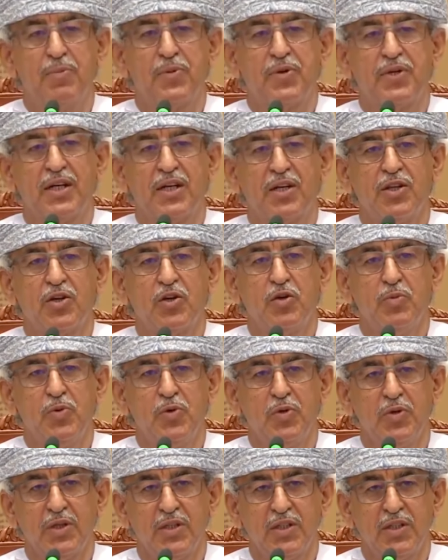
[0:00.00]
protect the
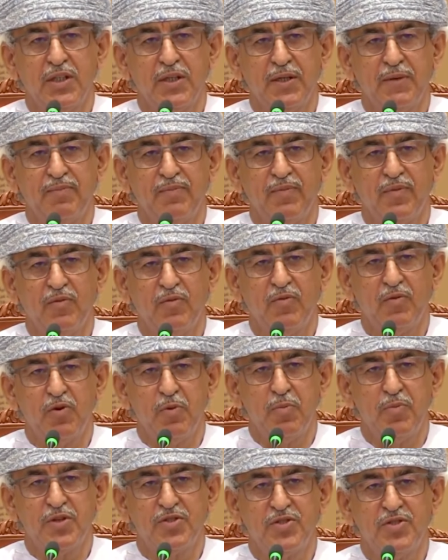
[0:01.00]
community
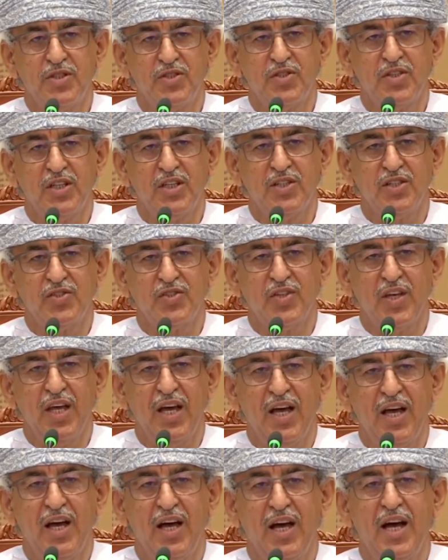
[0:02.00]
from this disease.
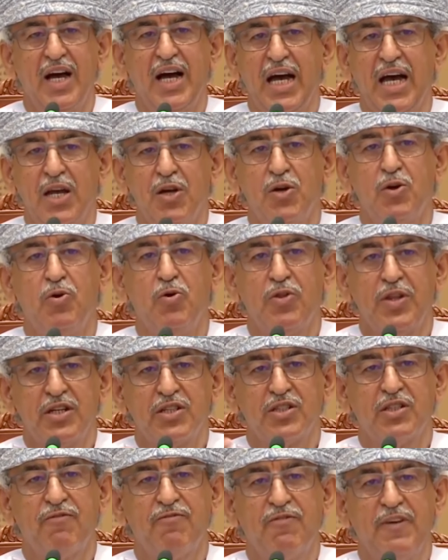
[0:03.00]
I know
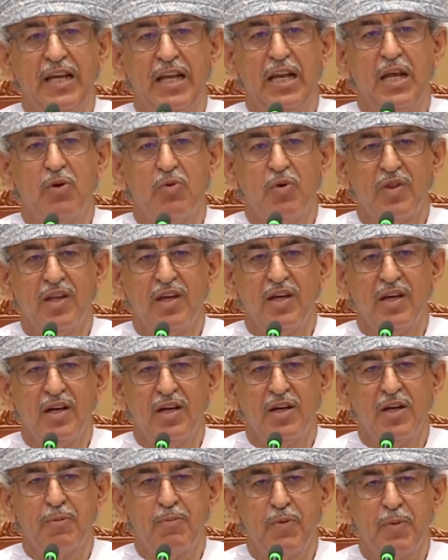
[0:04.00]
there's a feeling with the
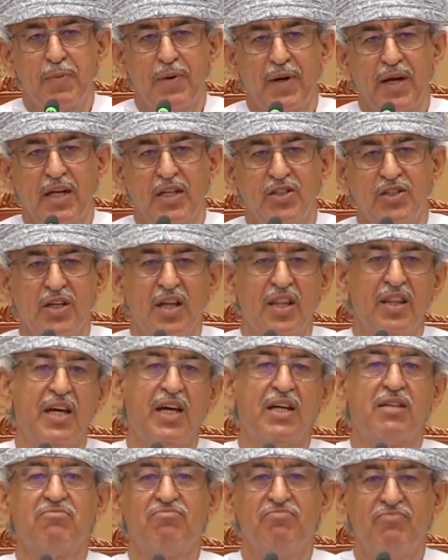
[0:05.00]
younger population
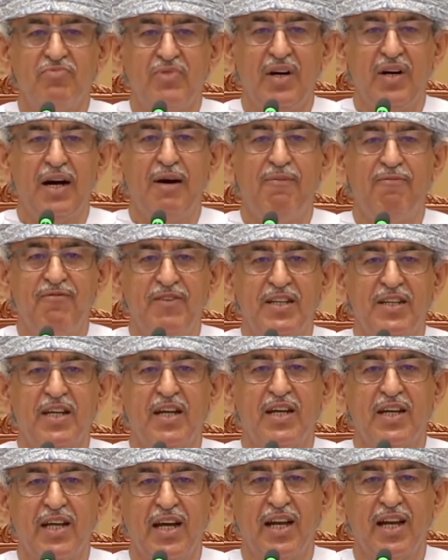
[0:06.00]
that I'm fit
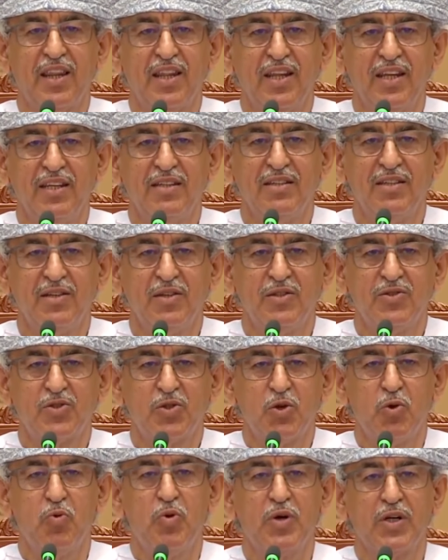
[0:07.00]
and healthy,
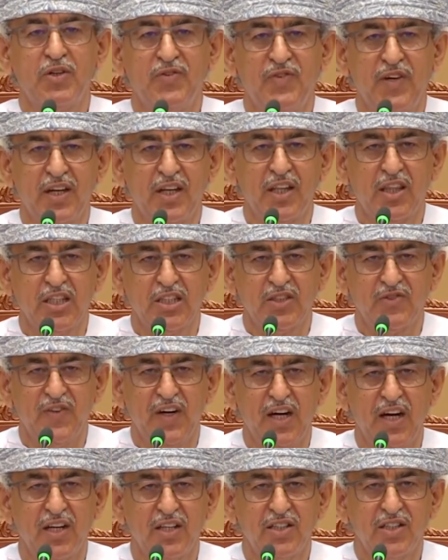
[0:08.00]
so what if I get this
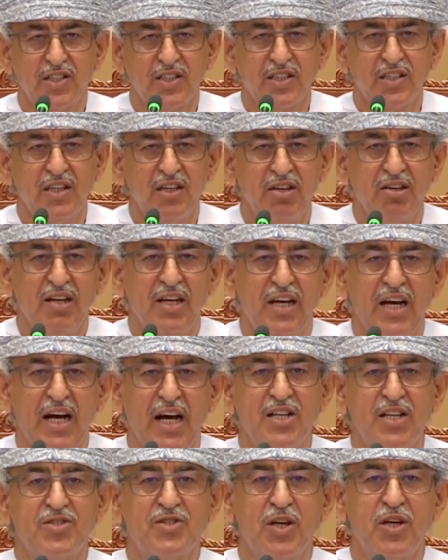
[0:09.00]
virus?
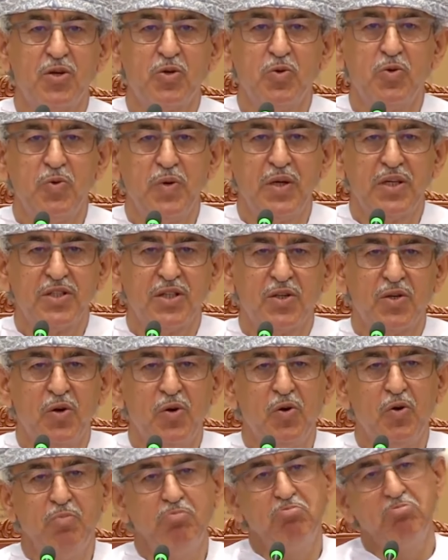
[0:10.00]
I'll stay 2 weeks at
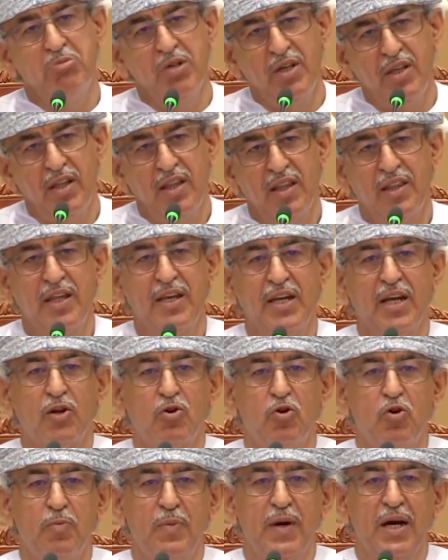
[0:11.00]
home, then I'll
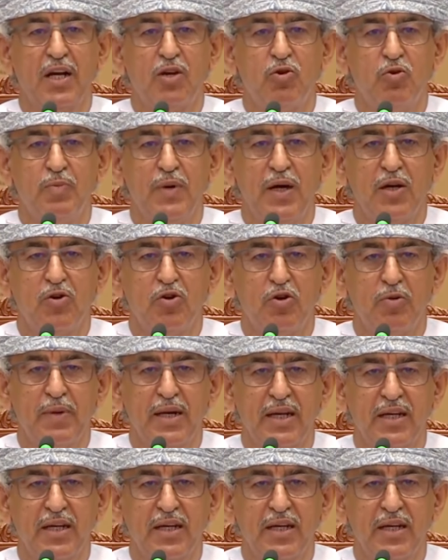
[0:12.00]
go back to my normal